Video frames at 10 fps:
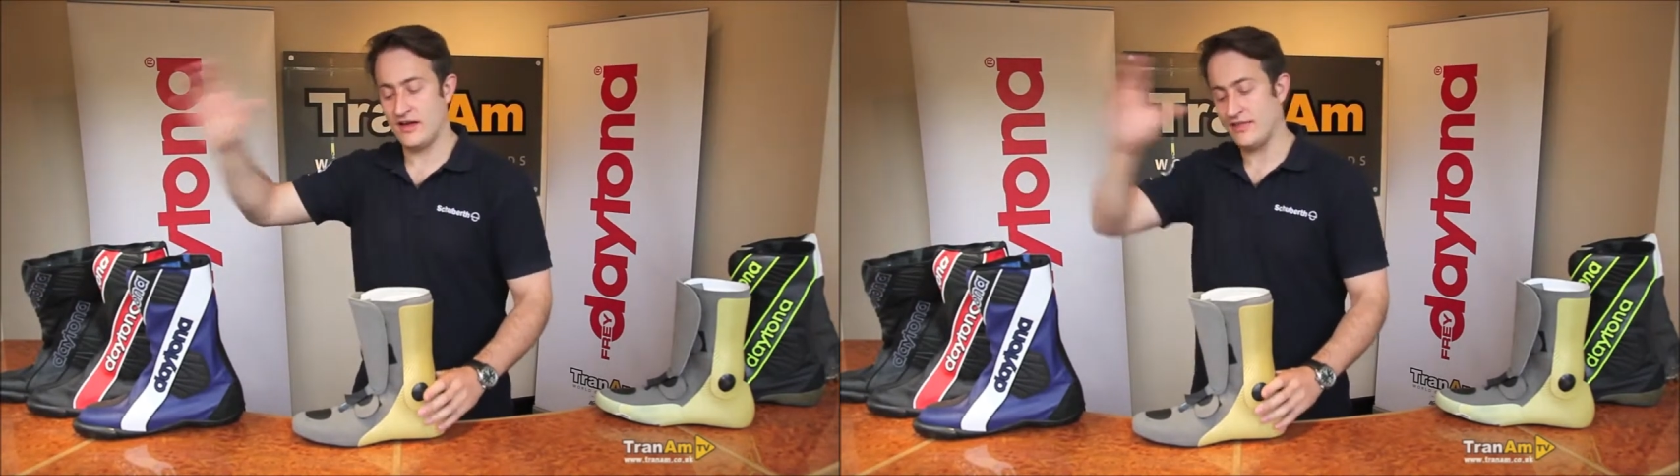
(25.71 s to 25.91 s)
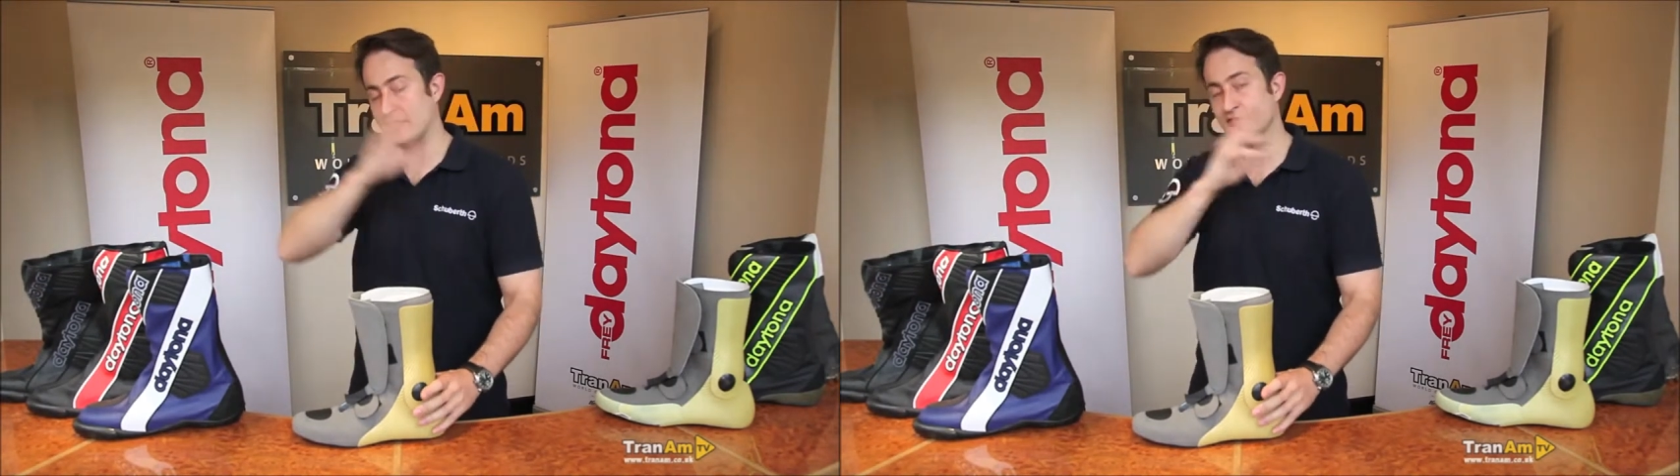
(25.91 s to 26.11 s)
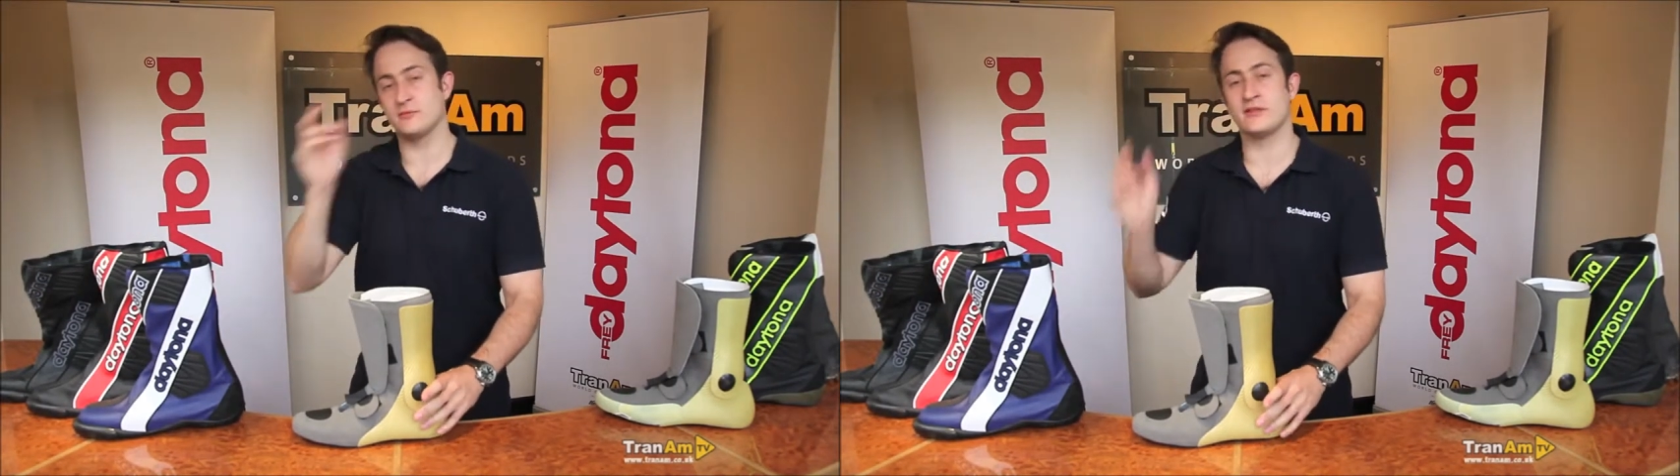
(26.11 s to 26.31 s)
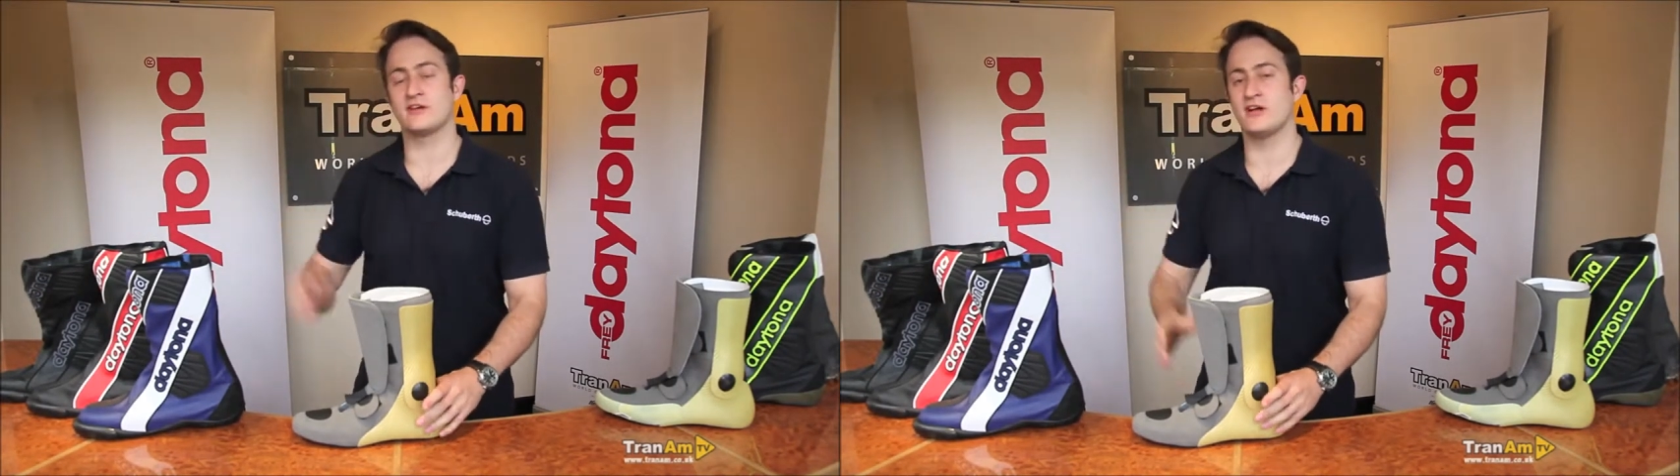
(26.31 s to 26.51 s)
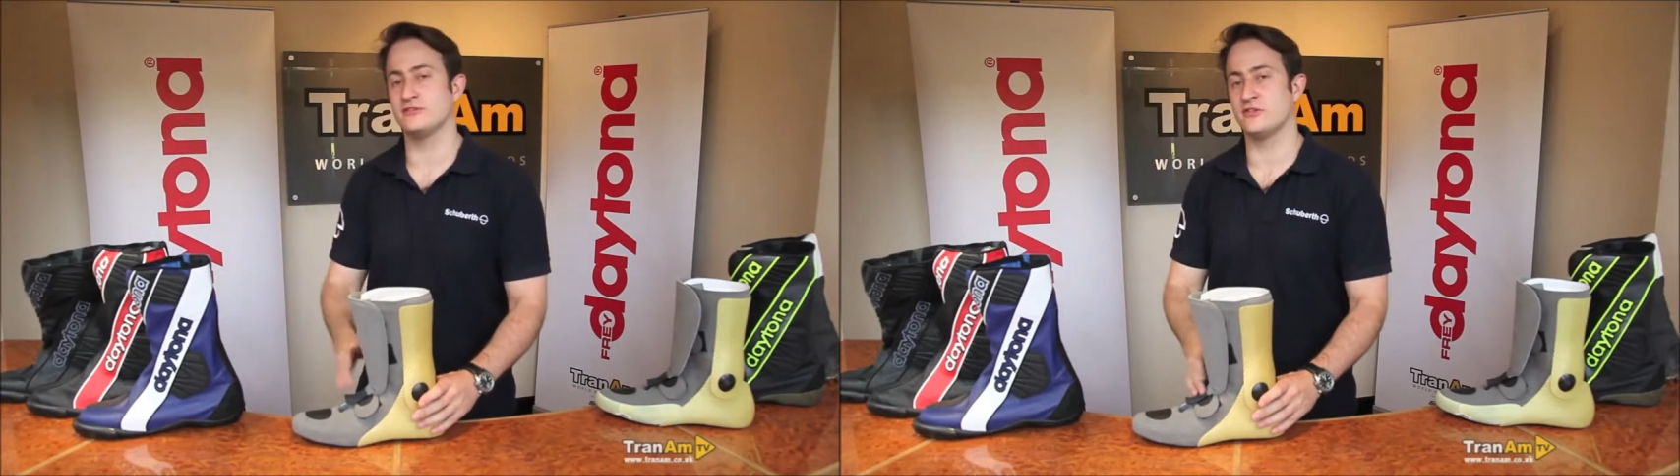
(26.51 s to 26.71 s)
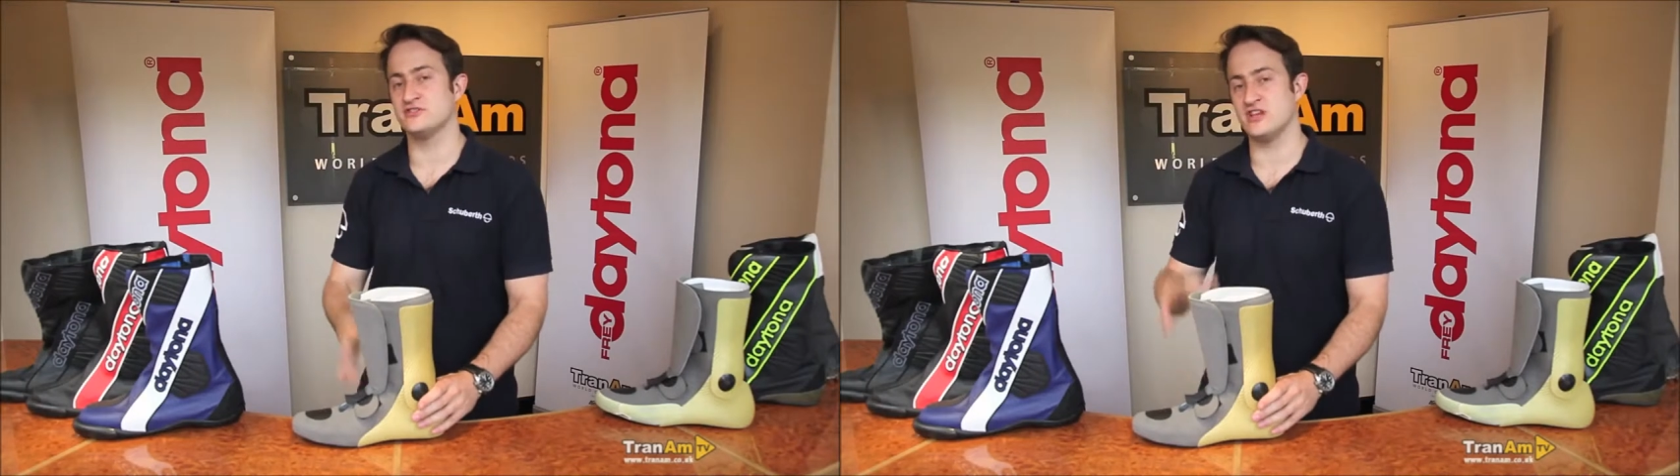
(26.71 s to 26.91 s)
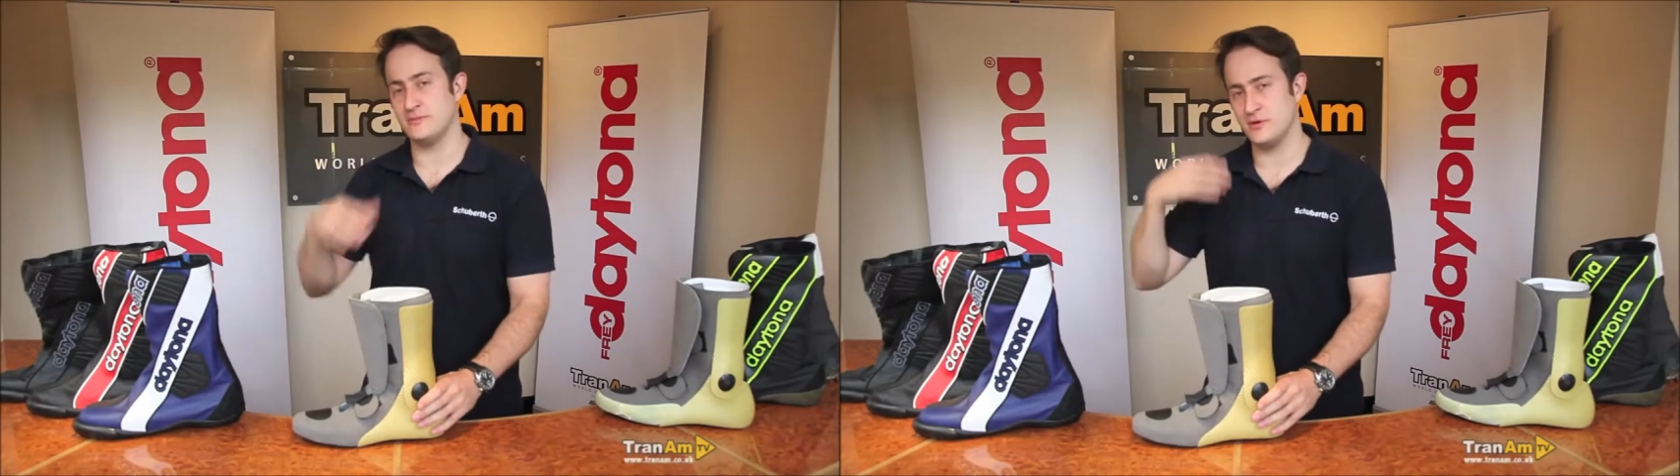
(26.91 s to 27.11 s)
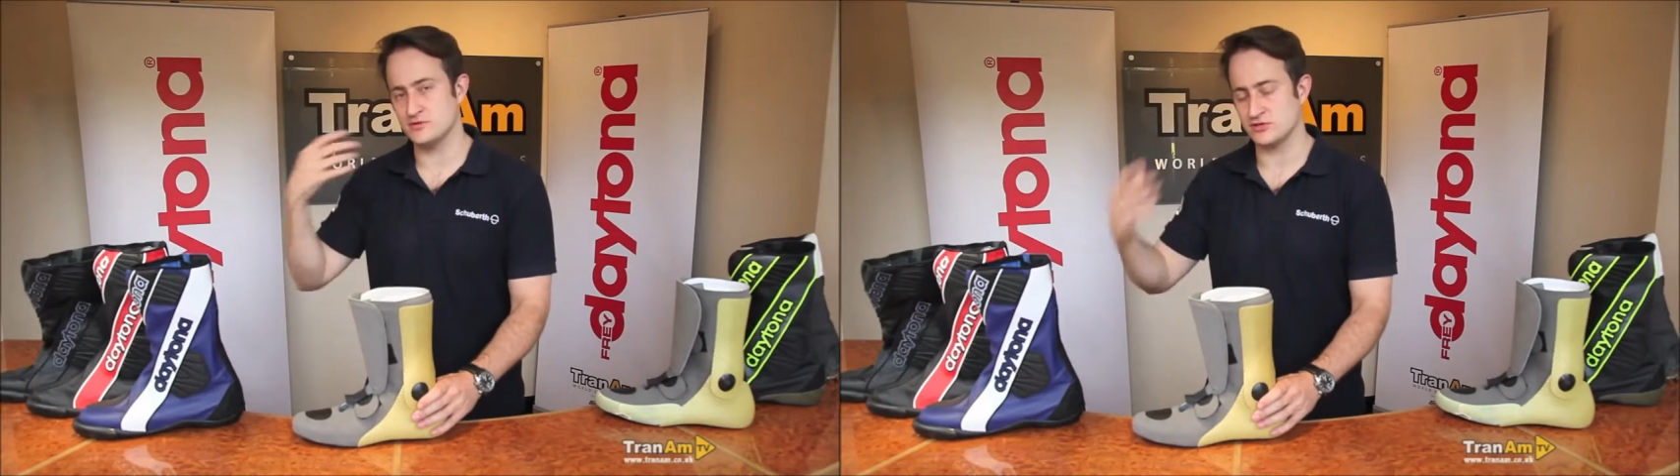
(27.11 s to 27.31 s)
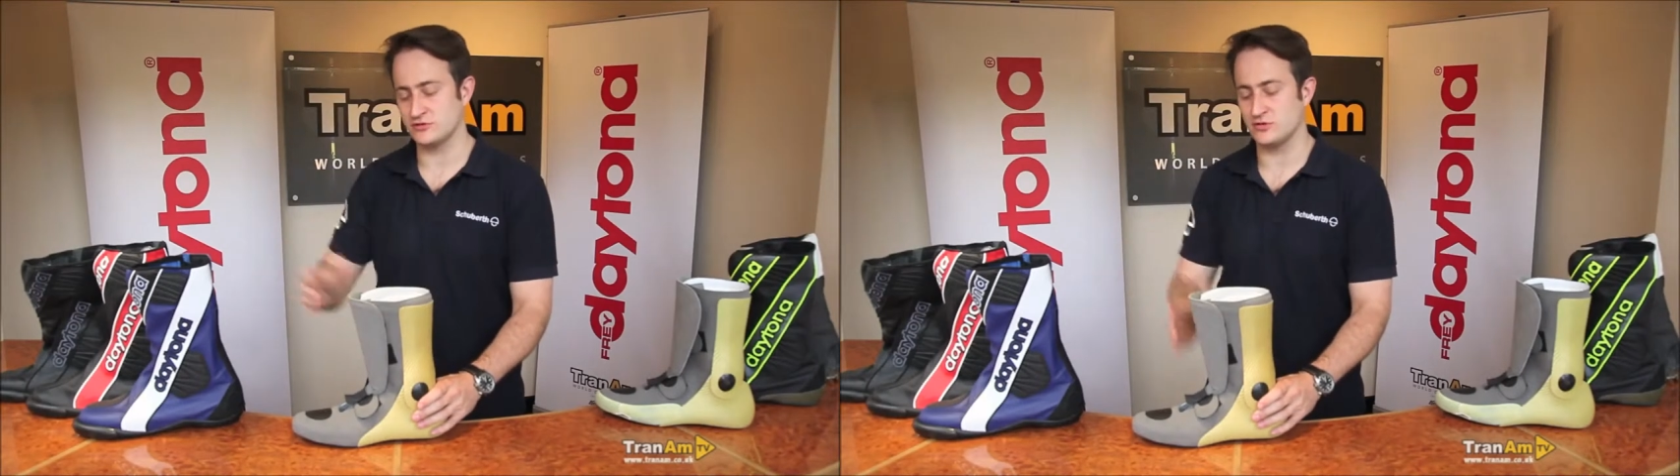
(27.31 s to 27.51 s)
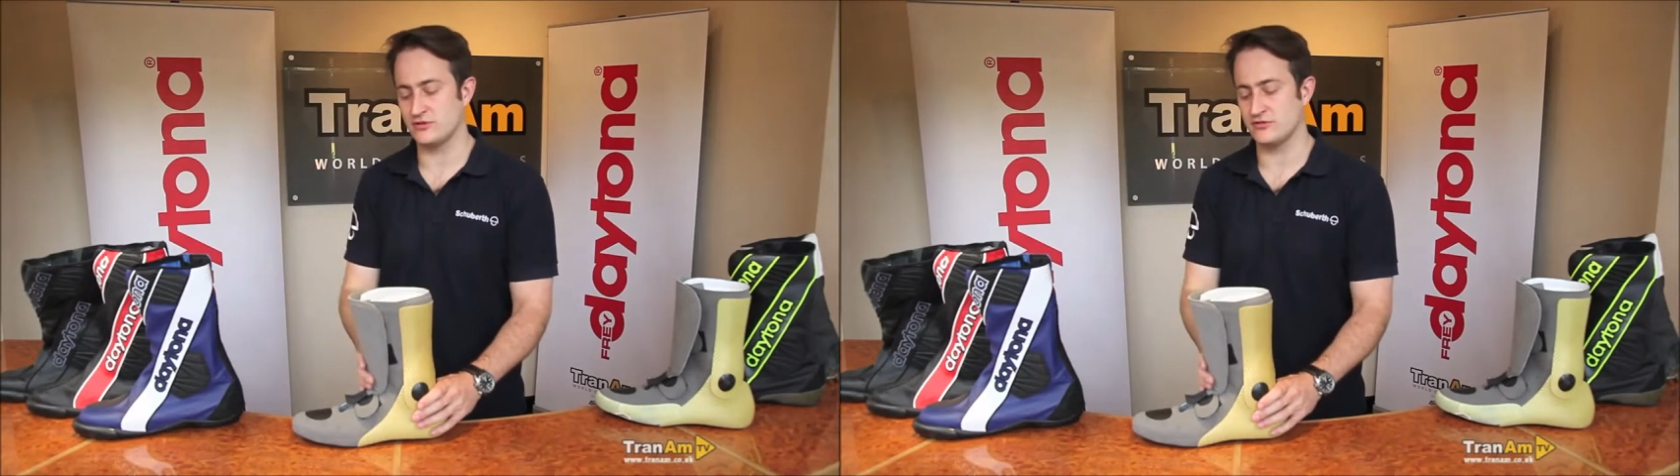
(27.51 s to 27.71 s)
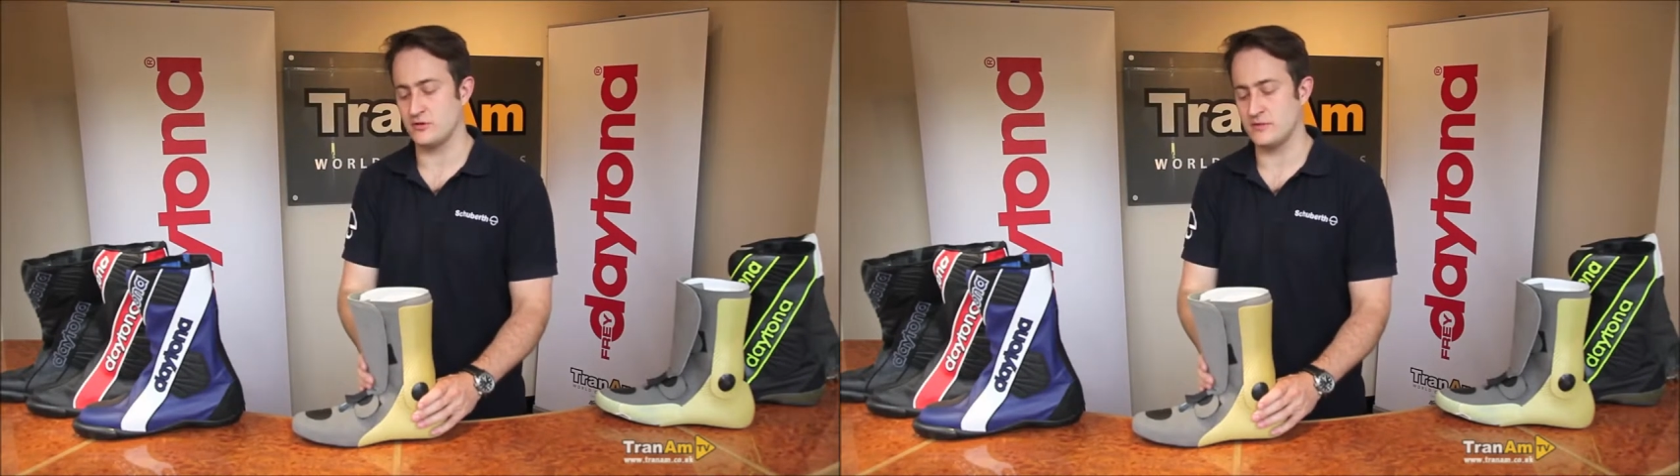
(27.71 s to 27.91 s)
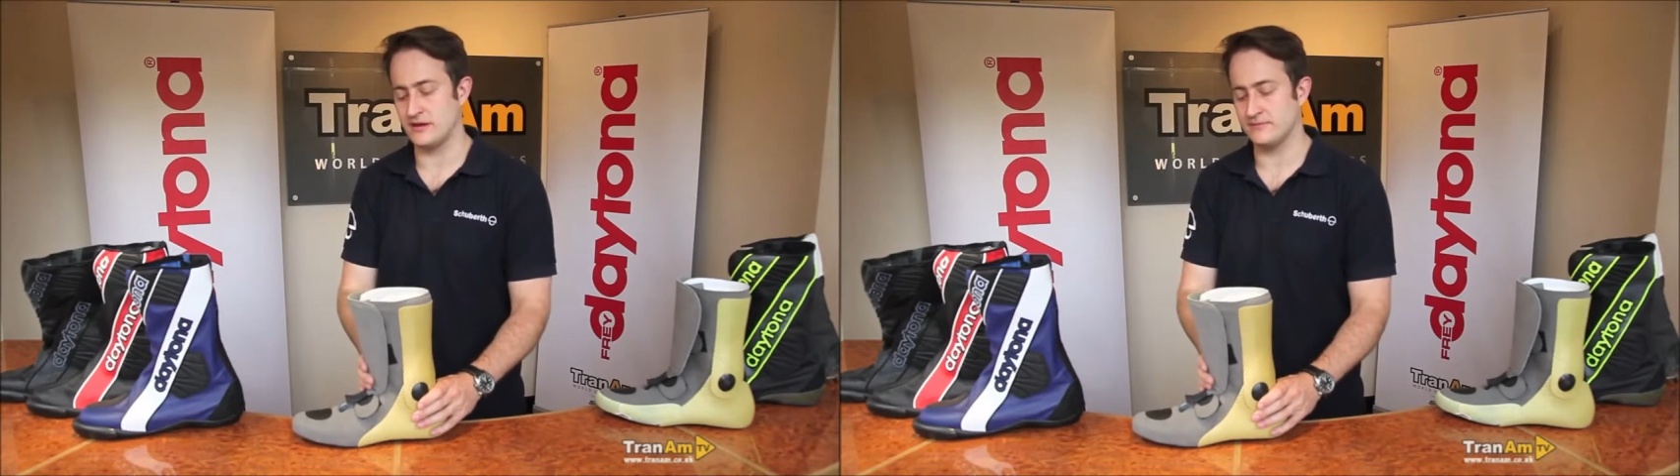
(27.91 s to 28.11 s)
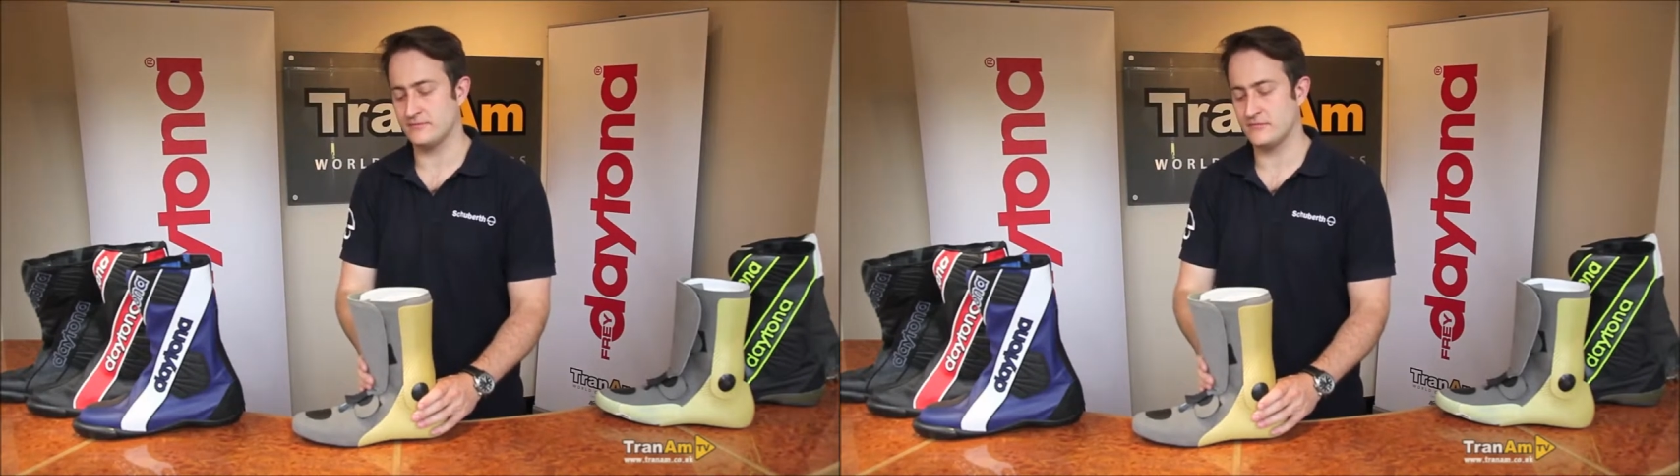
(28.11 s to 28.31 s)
and then there's some other colours on the GP which I'll talk you through in a minute.